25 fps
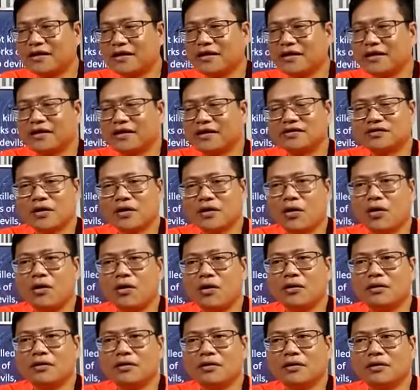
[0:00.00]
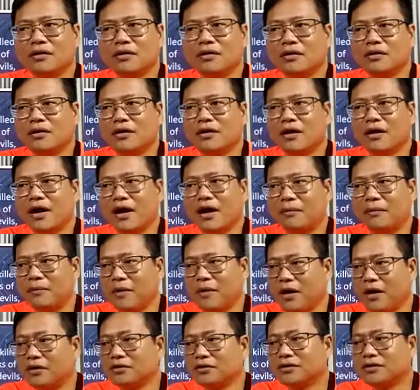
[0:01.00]
is all
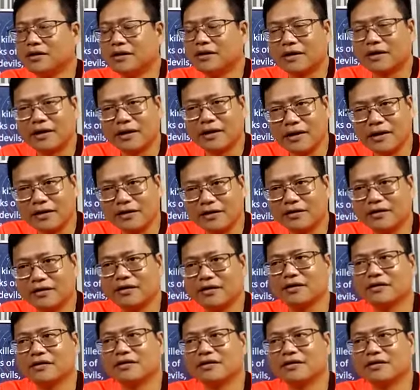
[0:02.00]
about real thing.